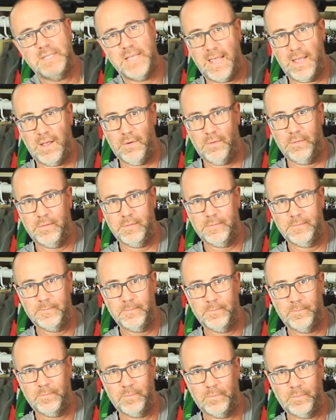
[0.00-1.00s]
down.
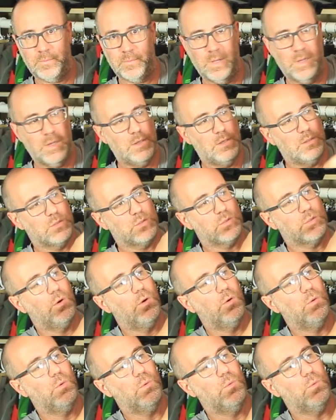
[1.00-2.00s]

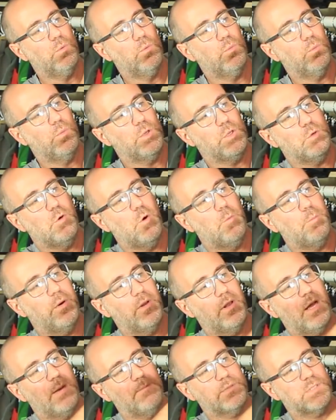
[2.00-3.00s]
So when you
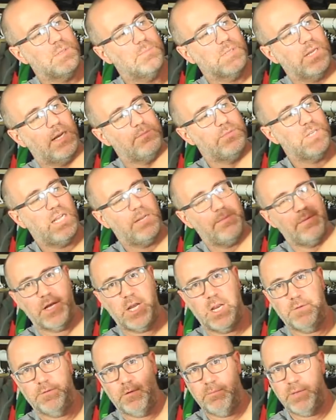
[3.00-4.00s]
open it up, sometimes you got to be
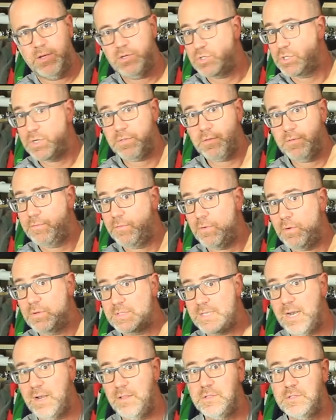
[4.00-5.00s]
careful. Make sure nothing
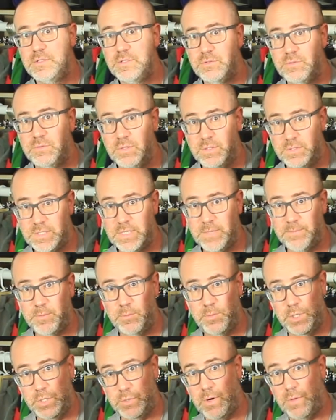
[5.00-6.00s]
falls out of this
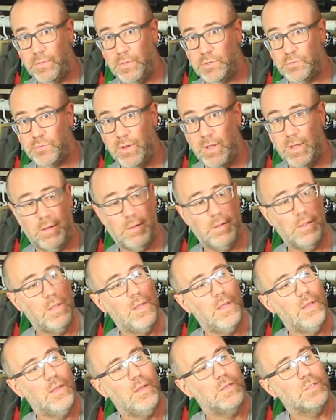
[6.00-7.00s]
zipper when you're on the trail.
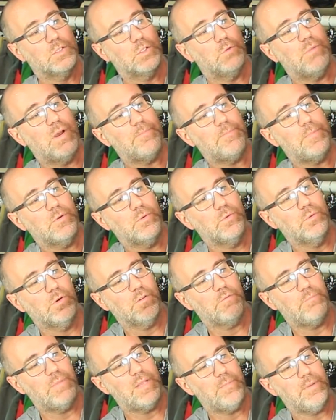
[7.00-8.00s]
So it might be cool
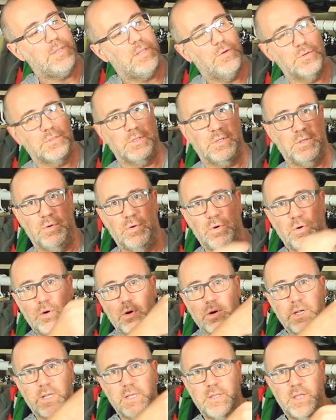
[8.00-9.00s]
if maybe there was a little
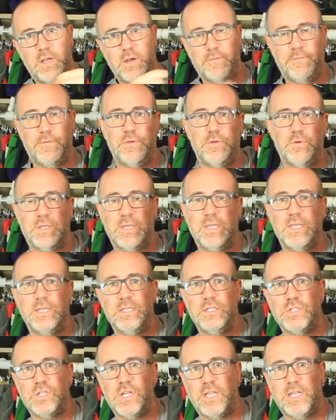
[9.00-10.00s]
hook in there for your
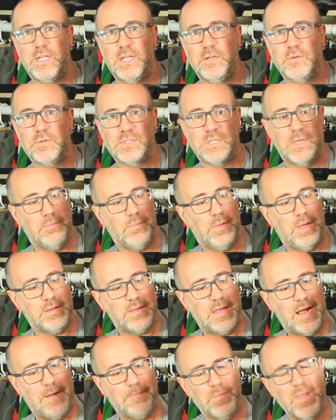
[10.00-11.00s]
keychain or something
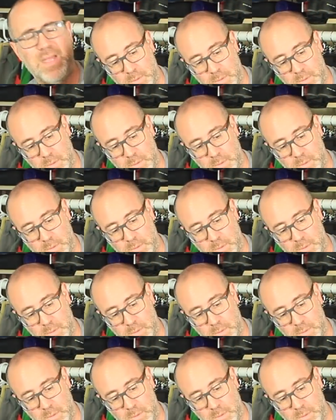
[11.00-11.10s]
like that.